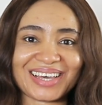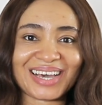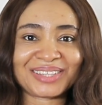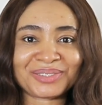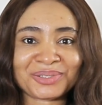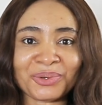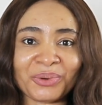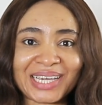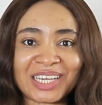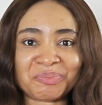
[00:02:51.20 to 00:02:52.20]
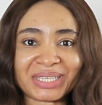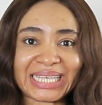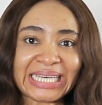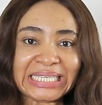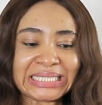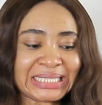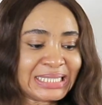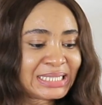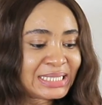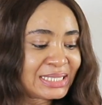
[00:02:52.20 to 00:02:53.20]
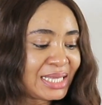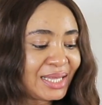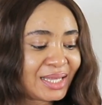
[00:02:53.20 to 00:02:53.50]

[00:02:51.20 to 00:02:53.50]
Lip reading: And so it begins.